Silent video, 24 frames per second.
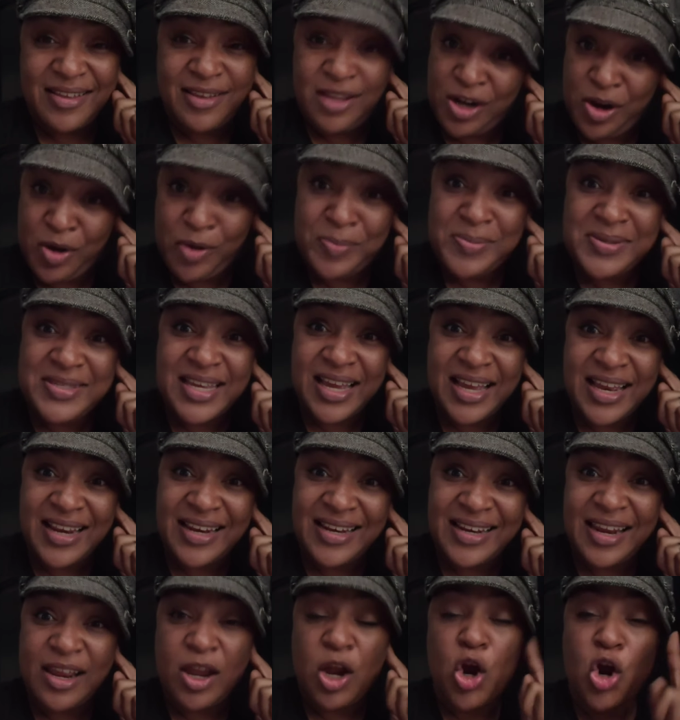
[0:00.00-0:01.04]
You know what I'm
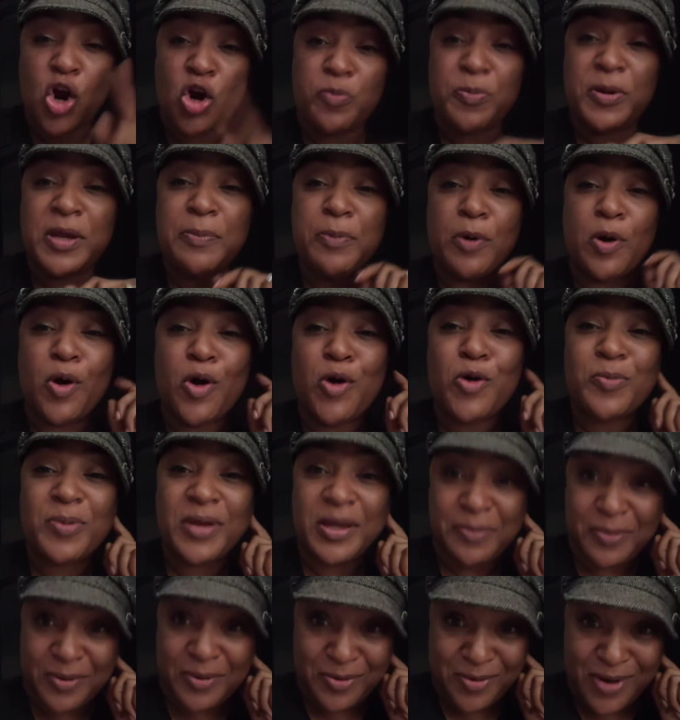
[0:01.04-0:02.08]
saying? Hurt people hurt
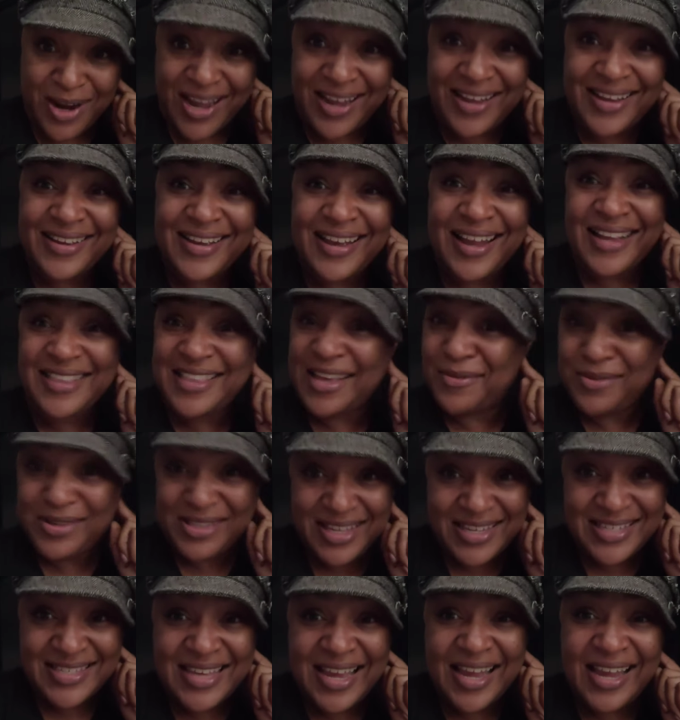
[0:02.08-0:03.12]
people, right? Ain't that what
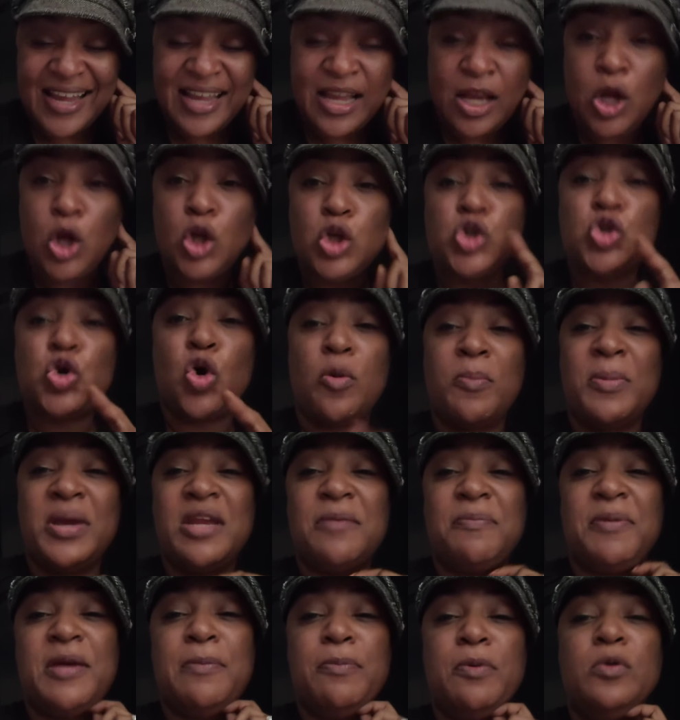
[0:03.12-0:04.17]
they say?
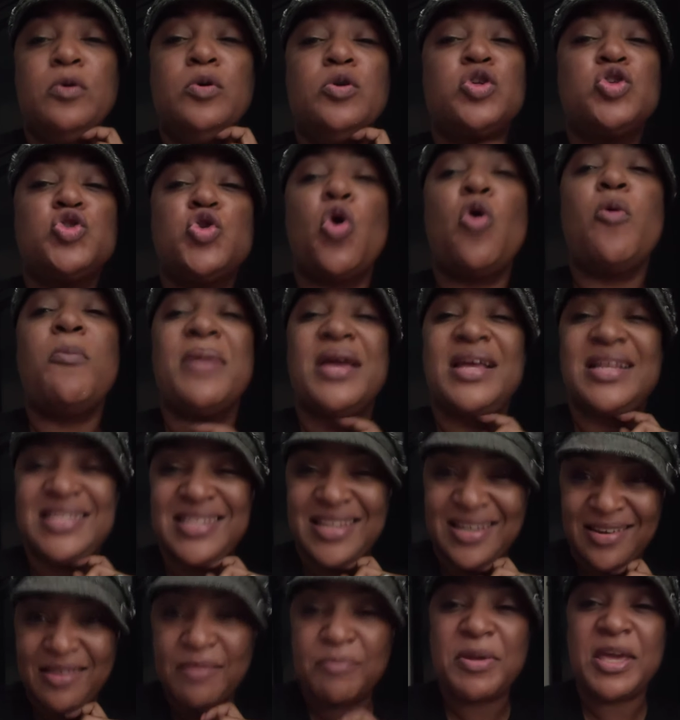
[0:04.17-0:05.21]
Tormented people
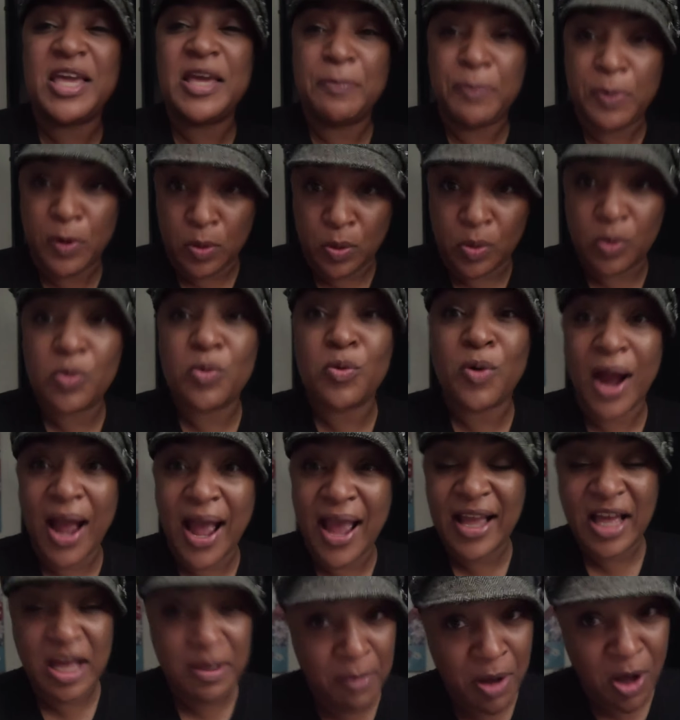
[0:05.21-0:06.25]
torment people,
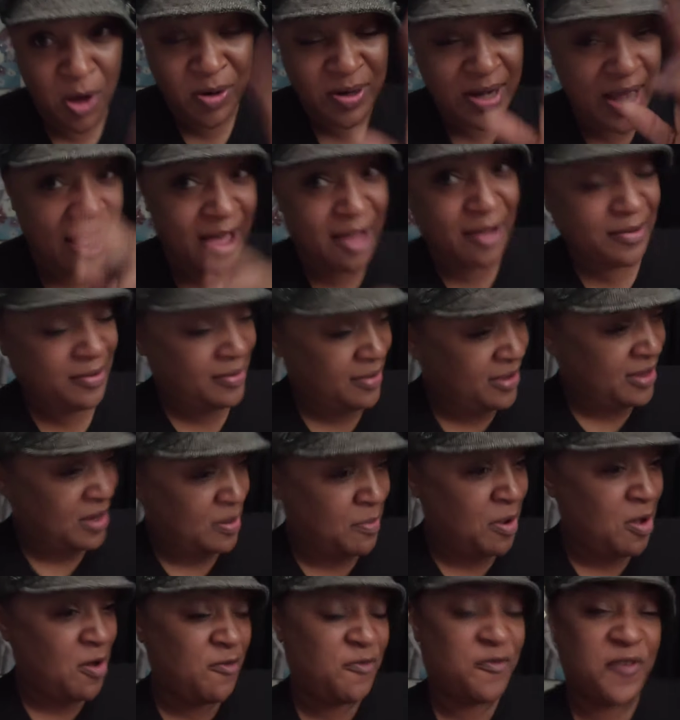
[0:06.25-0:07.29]
right? Come on now.
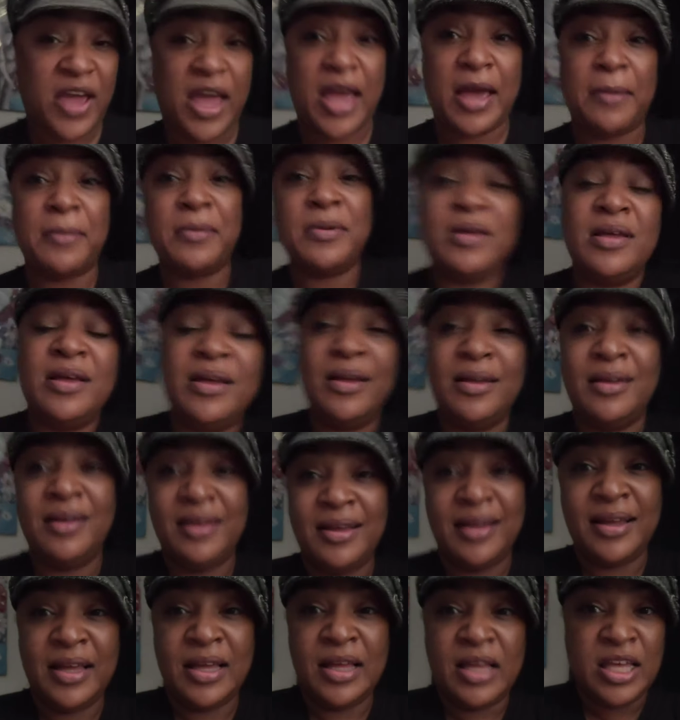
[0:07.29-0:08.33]
Come on, fam.
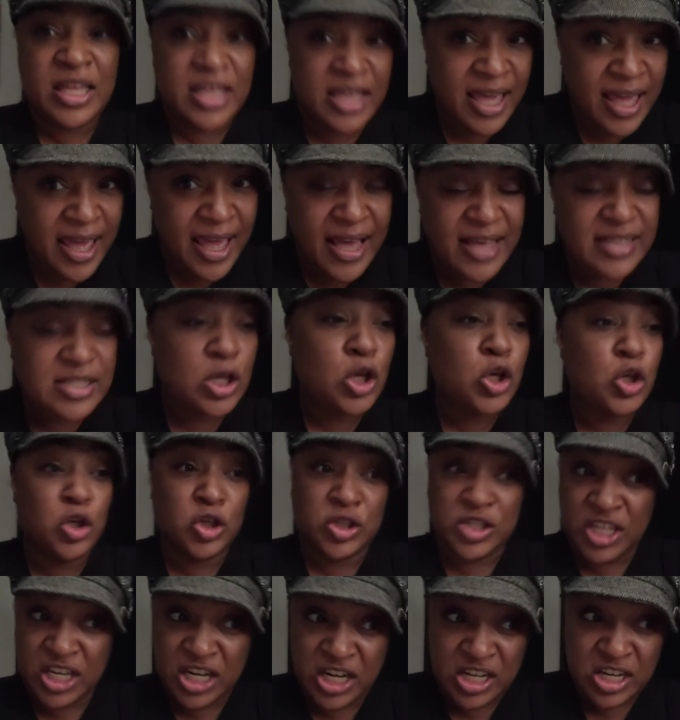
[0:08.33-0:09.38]
Yes,
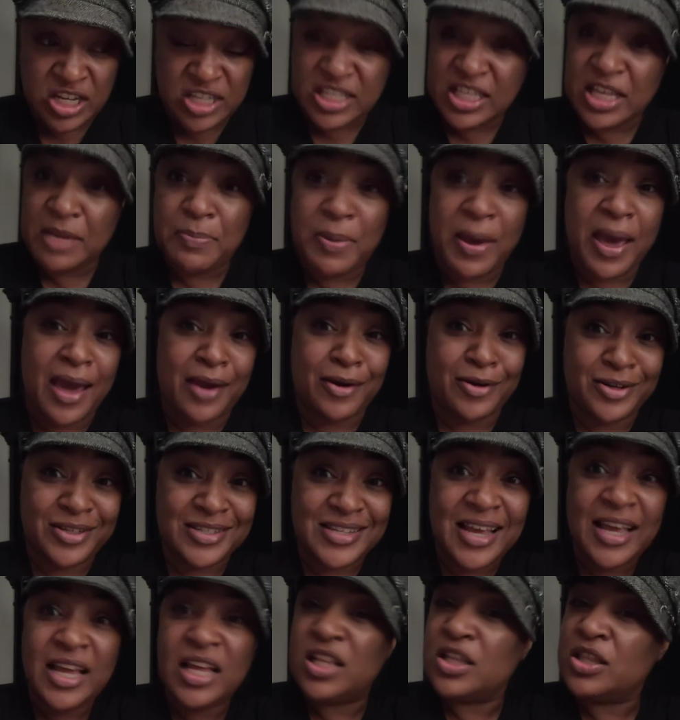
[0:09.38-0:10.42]
you'll see it in their sleep patterns.